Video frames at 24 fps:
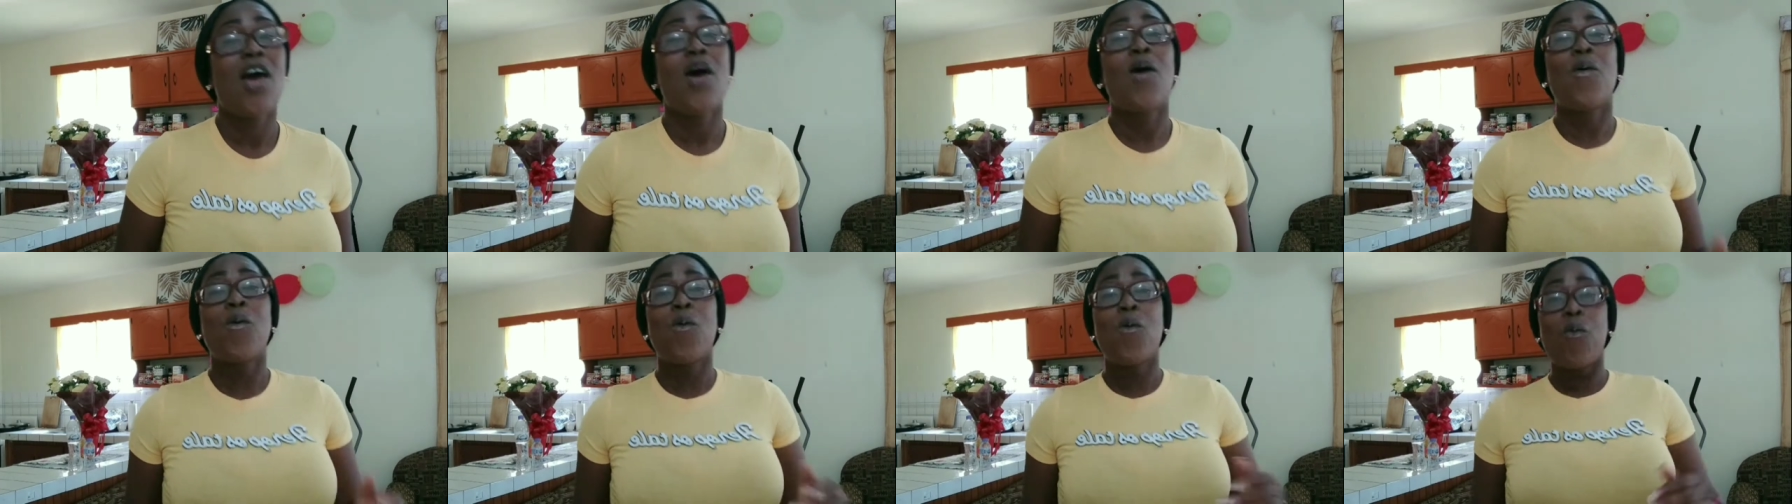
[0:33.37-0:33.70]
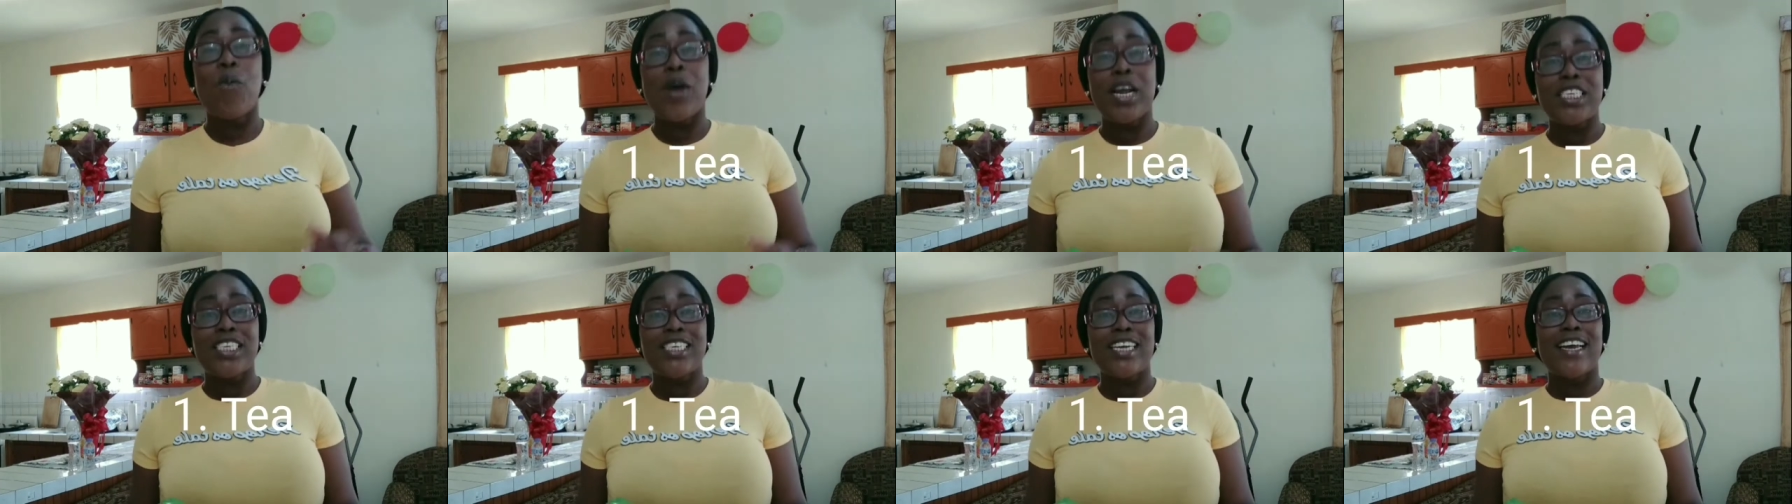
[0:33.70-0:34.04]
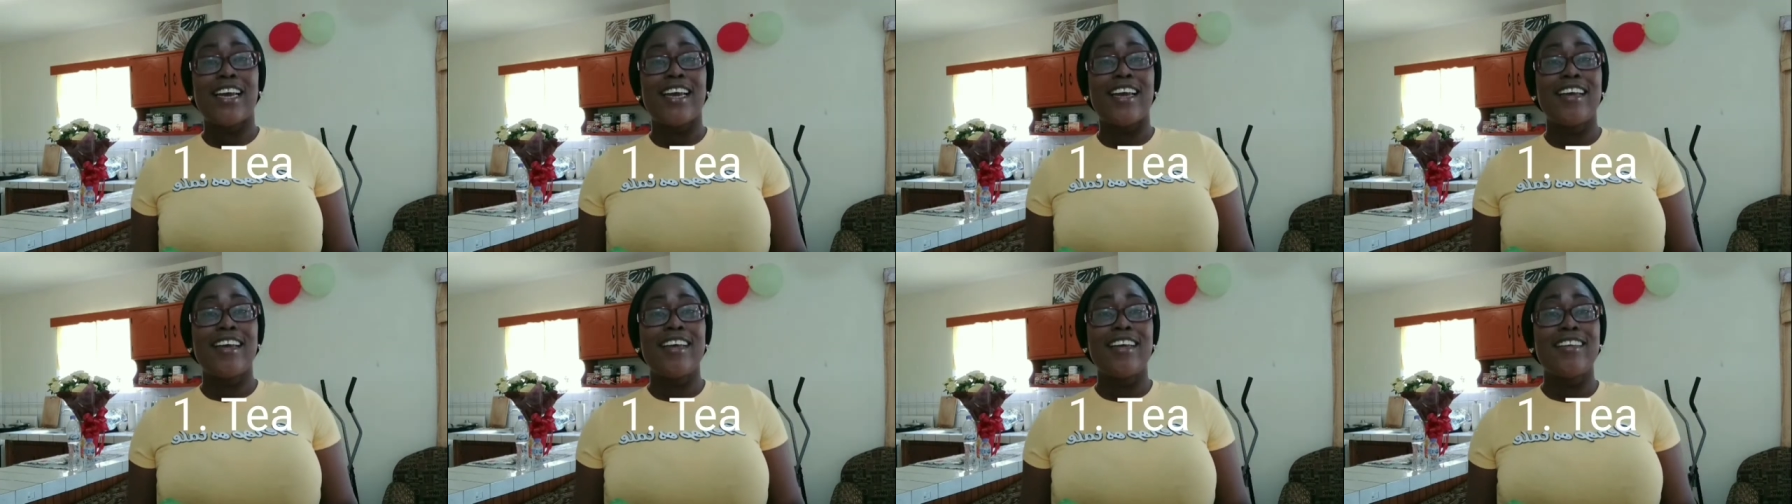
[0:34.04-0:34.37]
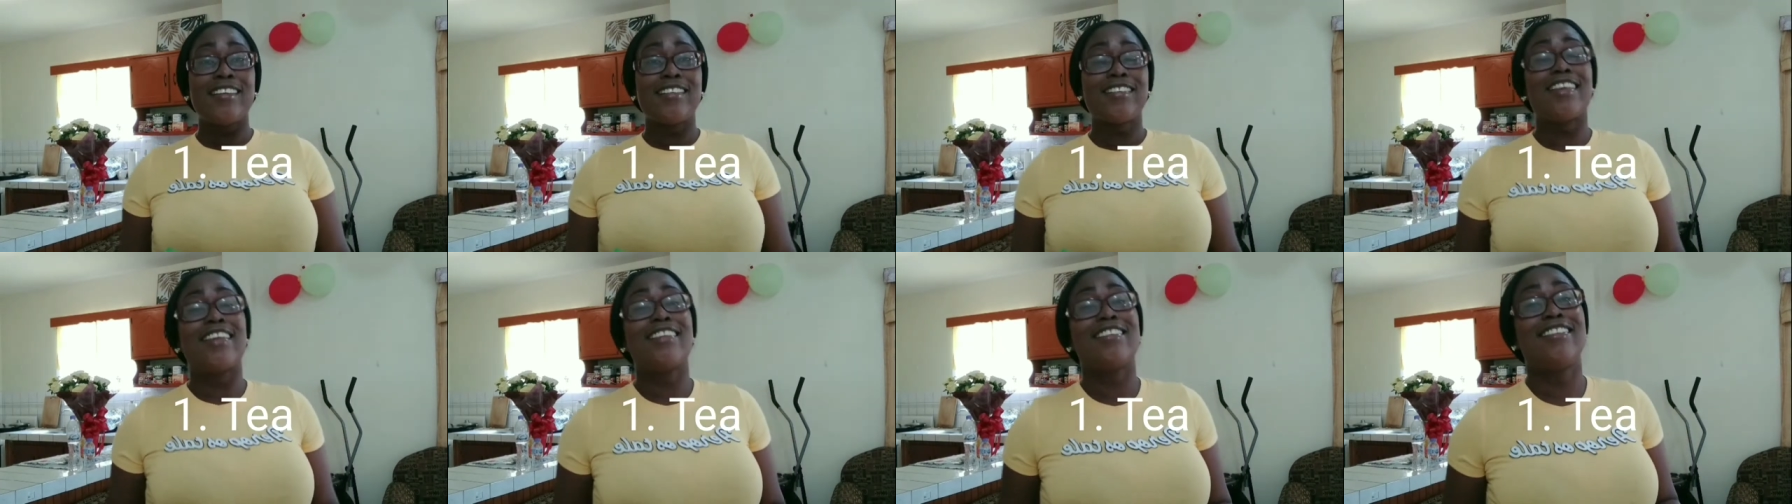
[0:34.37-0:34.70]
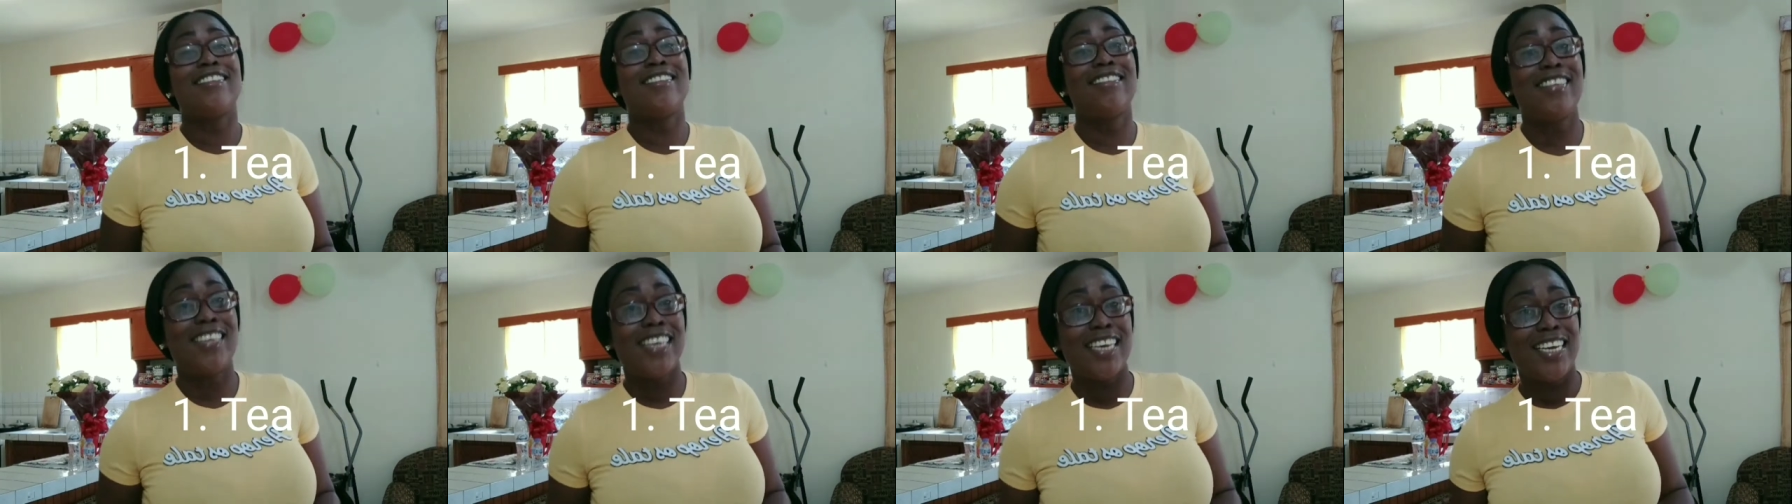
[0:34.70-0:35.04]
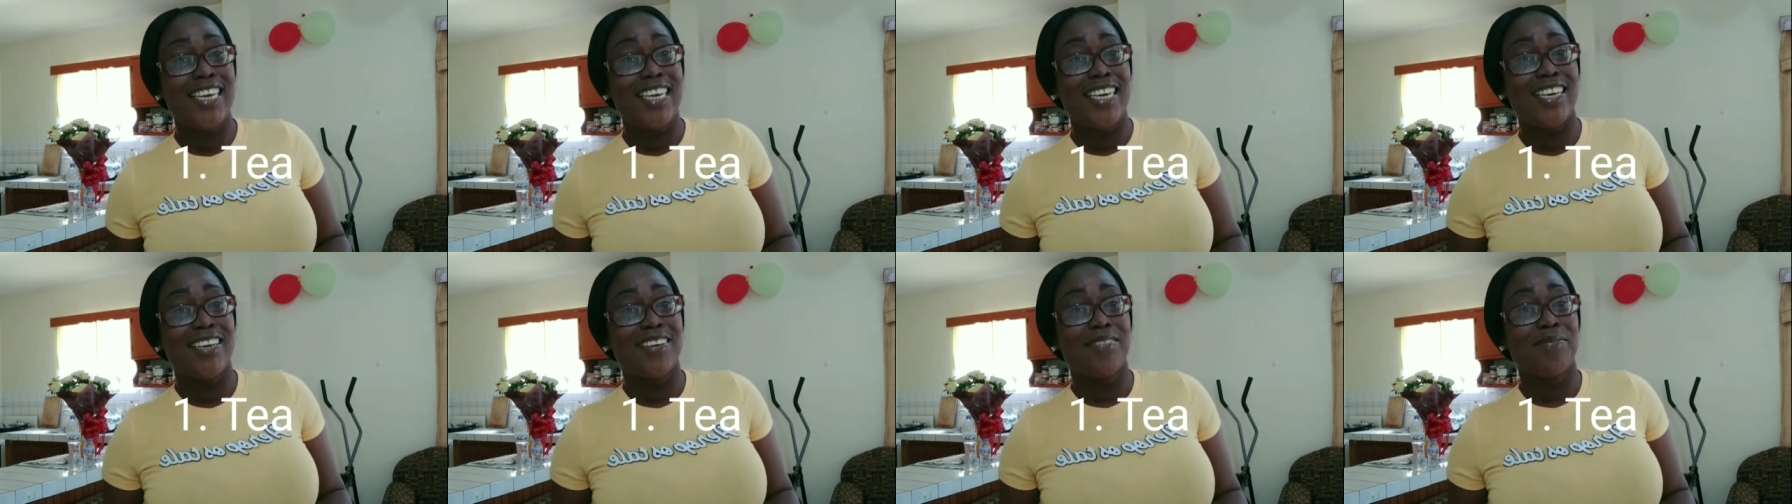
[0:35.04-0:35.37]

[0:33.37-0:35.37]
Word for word: which is tea.